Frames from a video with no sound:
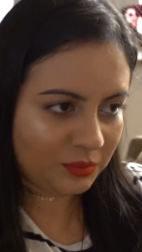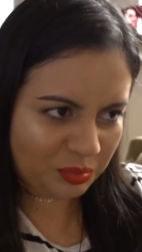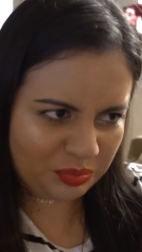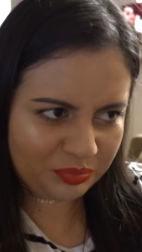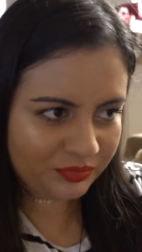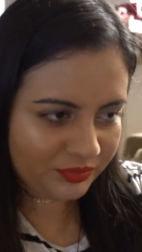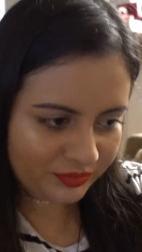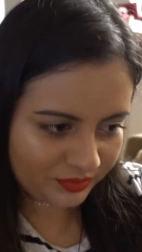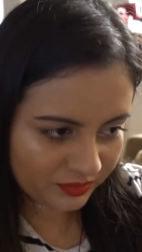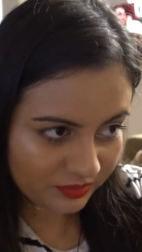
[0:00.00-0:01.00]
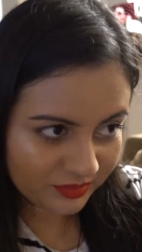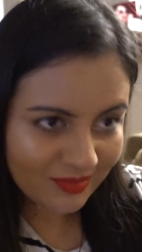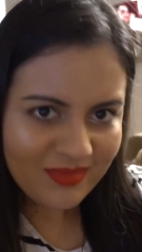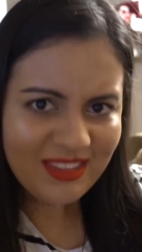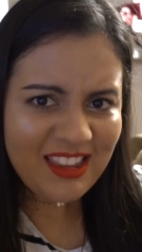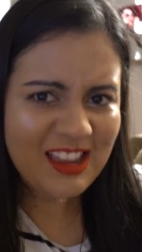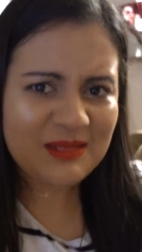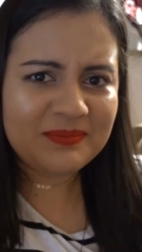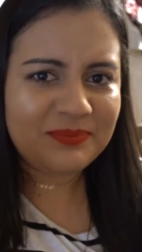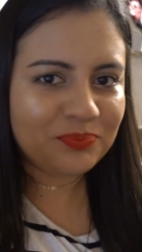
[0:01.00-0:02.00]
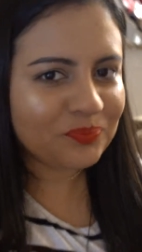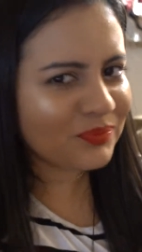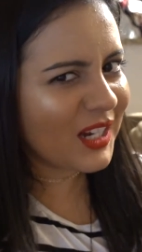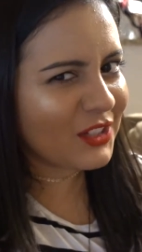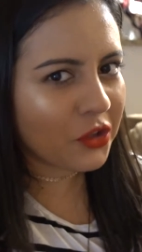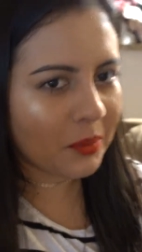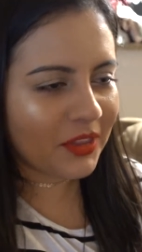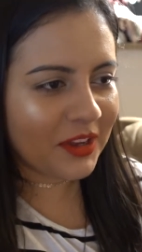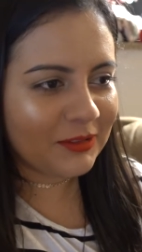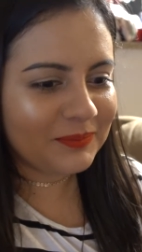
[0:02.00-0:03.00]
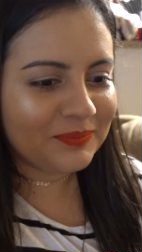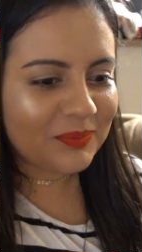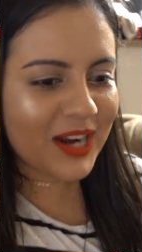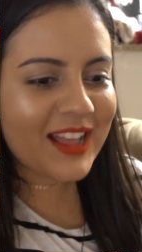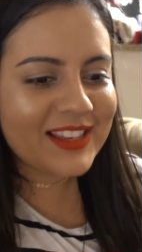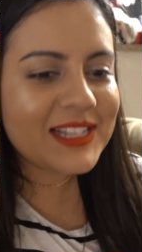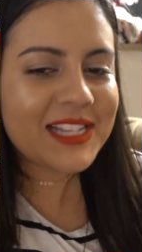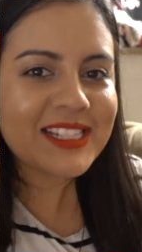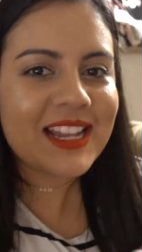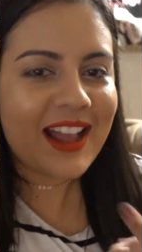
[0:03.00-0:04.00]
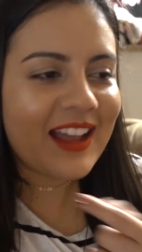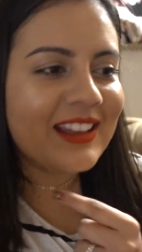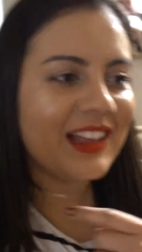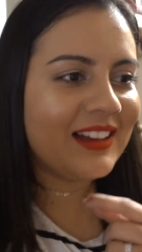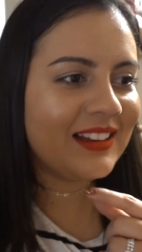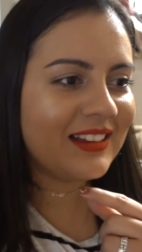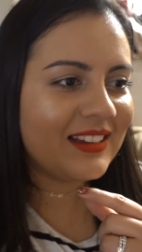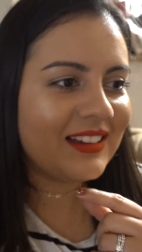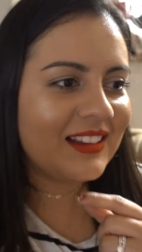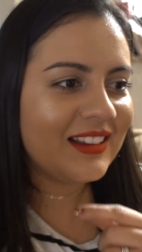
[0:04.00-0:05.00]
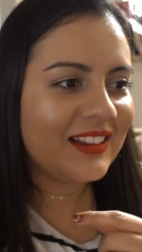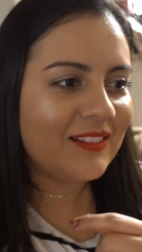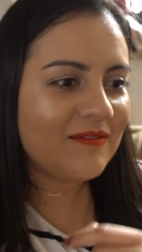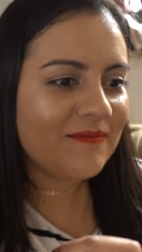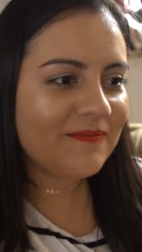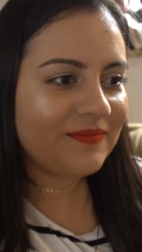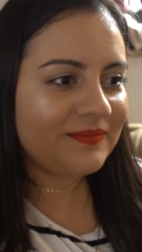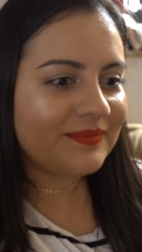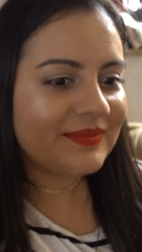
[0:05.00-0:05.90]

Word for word: Mm. Yeah. Not sure about that one. Yeah. But it does taste like aguila. Yeah.